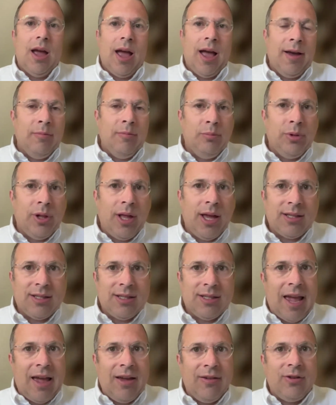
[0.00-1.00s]
I'm
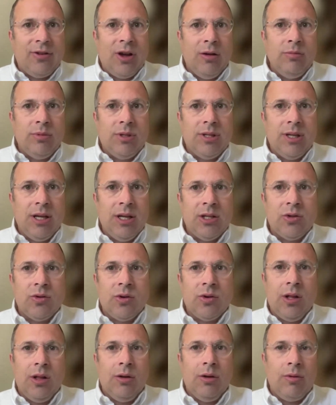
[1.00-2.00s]
blessed to have come to
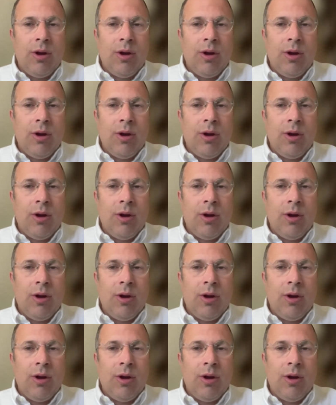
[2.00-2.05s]
Israel